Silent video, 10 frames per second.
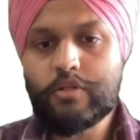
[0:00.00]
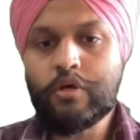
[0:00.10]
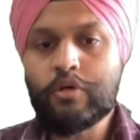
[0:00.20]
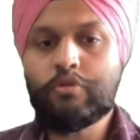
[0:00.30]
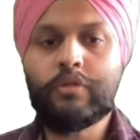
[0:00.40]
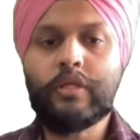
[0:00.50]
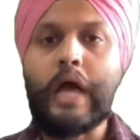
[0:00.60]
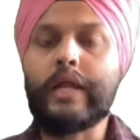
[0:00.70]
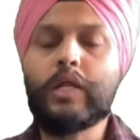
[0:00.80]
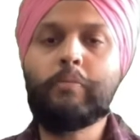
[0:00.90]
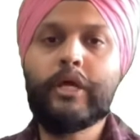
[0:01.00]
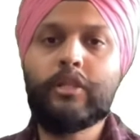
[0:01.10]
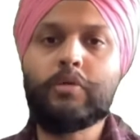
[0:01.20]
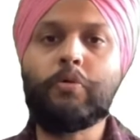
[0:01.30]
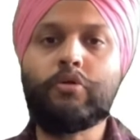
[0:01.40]
So this
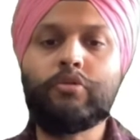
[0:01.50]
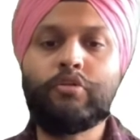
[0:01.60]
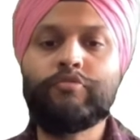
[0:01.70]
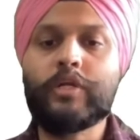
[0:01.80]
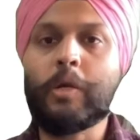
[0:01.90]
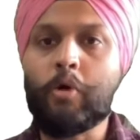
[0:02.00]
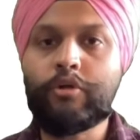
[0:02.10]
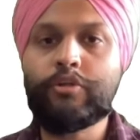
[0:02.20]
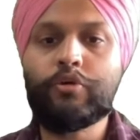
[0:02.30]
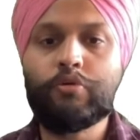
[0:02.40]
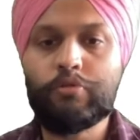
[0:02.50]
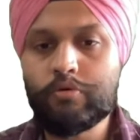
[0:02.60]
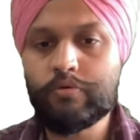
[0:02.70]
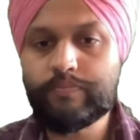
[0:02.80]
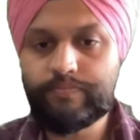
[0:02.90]
undermines the process of the democracy
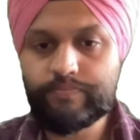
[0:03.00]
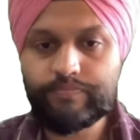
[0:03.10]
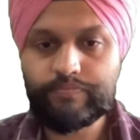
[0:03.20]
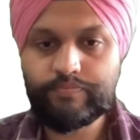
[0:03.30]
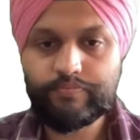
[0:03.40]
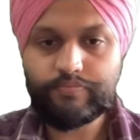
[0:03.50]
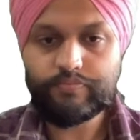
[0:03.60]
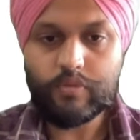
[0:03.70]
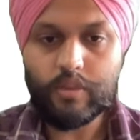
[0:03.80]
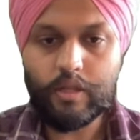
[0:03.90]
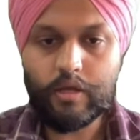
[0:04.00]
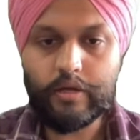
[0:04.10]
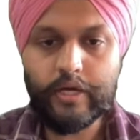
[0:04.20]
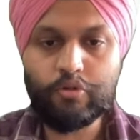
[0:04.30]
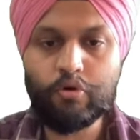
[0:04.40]
also.
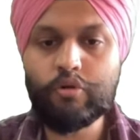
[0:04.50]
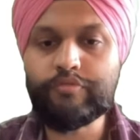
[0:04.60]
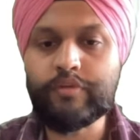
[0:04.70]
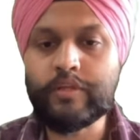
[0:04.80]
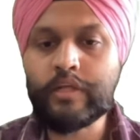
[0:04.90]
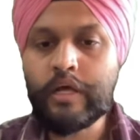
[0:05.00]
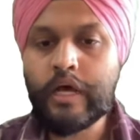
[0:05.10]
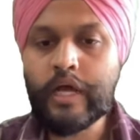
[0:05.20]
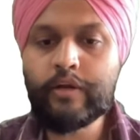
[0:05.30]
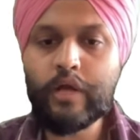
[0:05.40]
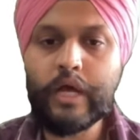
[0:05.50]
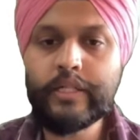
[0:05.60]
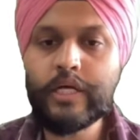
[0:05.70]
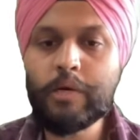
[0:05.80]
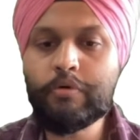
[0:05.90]
Right, so all of this, and I
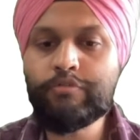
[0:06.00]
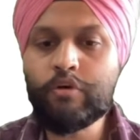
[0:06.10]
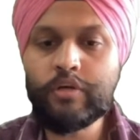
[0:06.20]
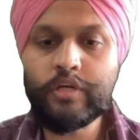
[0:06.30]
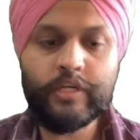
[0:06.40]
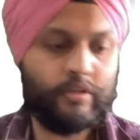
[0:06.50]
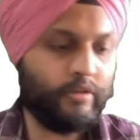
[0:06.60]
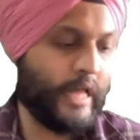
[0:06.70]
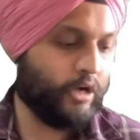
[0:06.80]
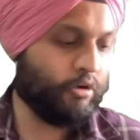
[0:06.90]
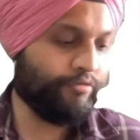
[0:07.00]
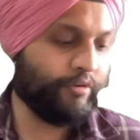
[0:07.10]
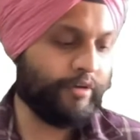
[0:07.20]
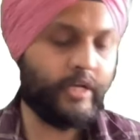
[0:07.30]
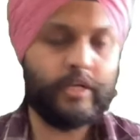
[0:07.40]
think above all it is lack of
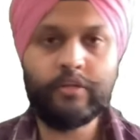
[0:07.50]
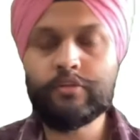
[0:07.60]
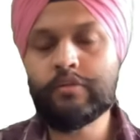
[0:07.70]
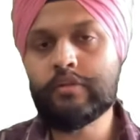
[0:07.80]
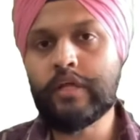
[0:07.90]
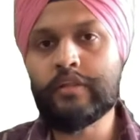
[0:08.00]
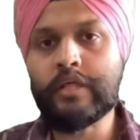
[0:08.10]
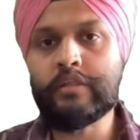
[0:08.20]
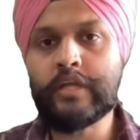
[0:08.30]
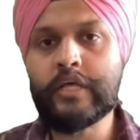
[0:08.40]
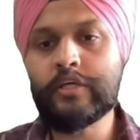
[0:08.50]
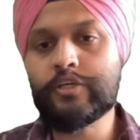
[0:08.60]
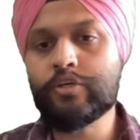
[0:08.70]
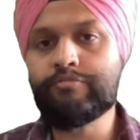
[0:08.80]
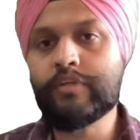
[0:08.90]
awareness and
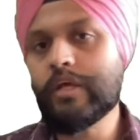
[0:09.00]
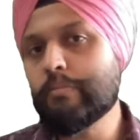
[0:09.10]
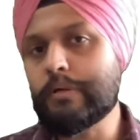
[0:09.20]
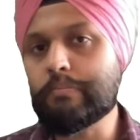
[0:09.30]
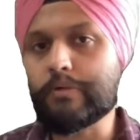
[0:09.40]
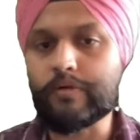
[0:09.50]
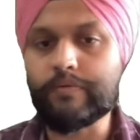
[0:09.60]
sensitization of the people.